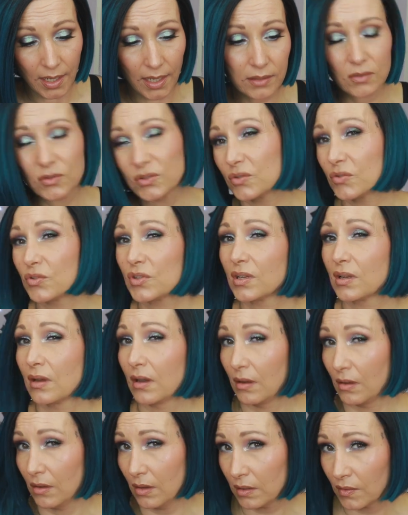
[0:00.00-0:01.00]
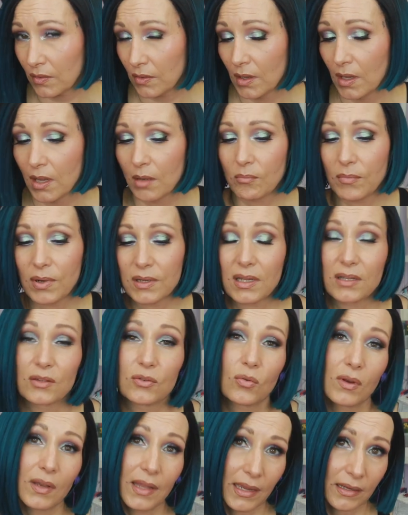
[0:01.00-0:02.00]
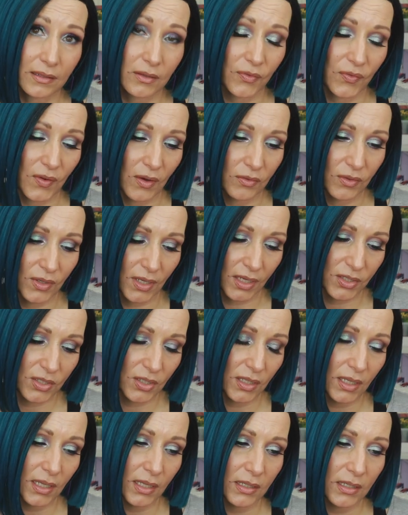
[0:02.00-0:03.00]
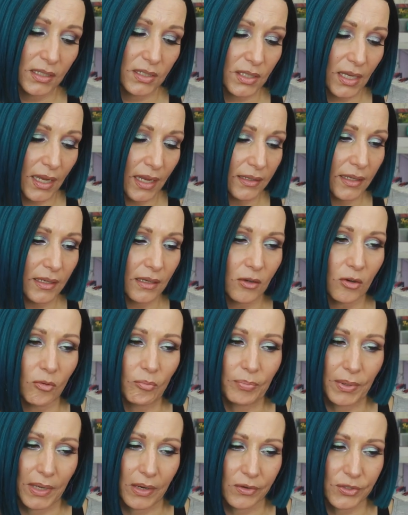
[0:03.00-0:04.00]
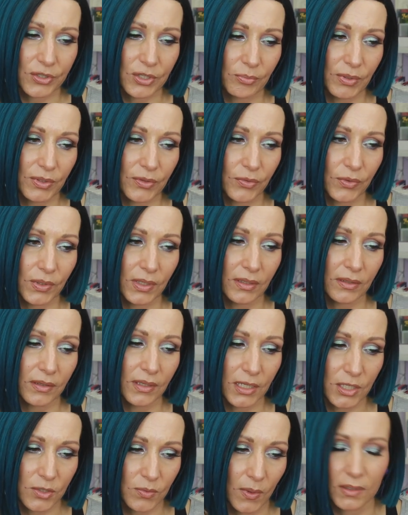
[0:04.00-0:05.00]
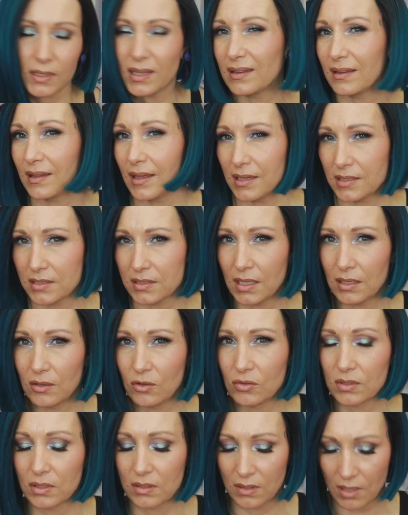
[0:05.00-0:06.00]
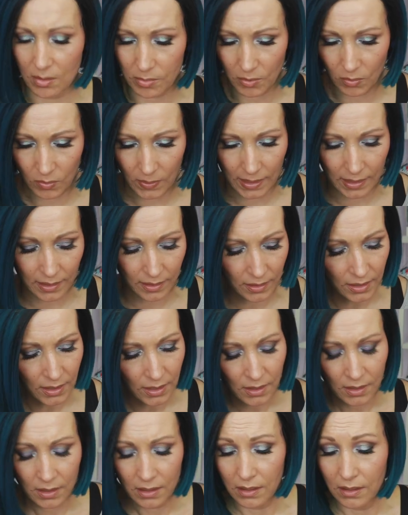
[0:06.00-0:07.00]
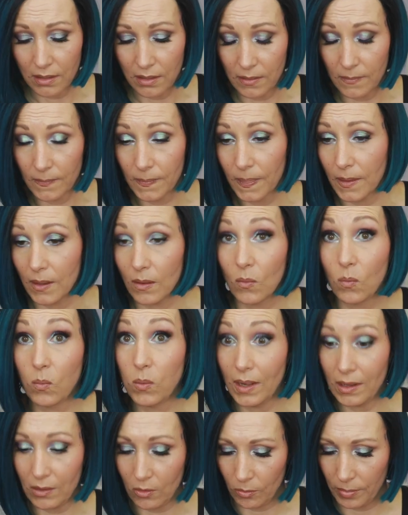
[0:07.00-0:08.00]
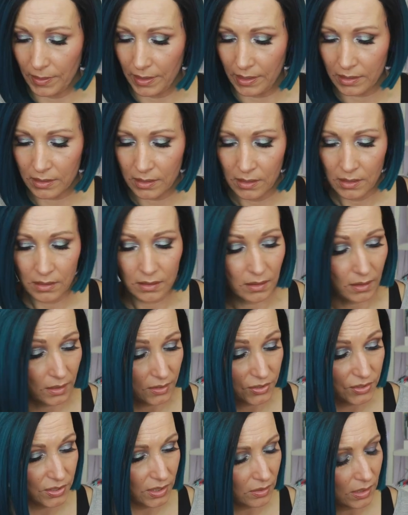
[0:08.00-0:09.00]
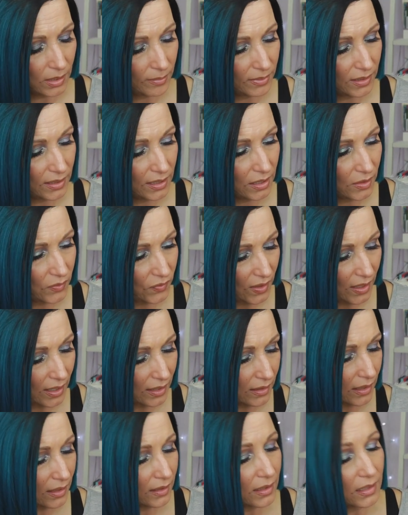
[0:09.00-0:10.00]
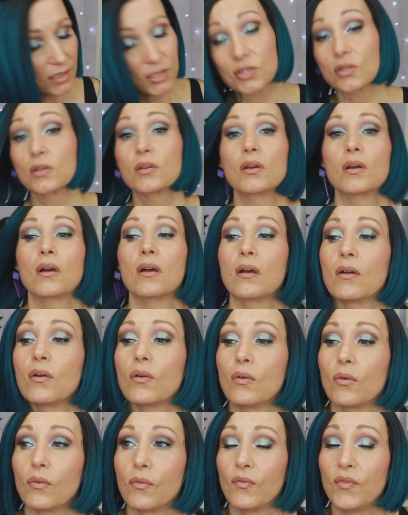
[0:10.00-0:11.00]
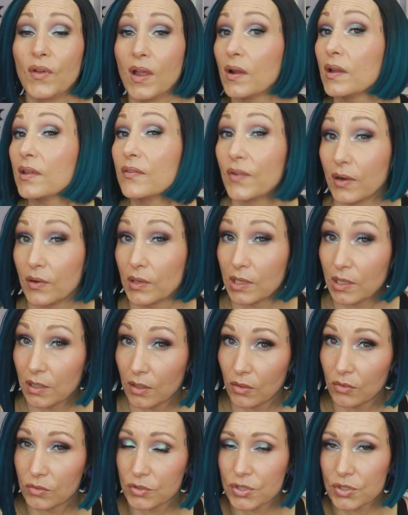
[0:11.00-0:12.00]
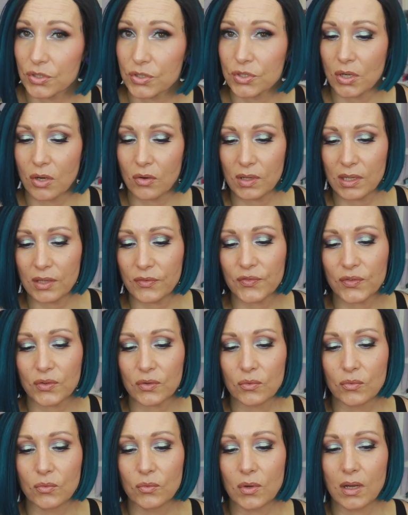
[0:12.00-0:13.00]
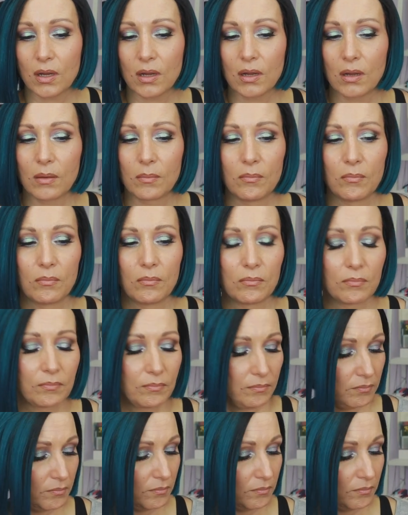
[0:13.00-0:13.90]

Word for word: I don't use it a lot, but I do like the foundation. It is. I did a comparison between this one and the Estee Lauder Double Wear um, a while back, last year I believe, and it is very very close so if you um,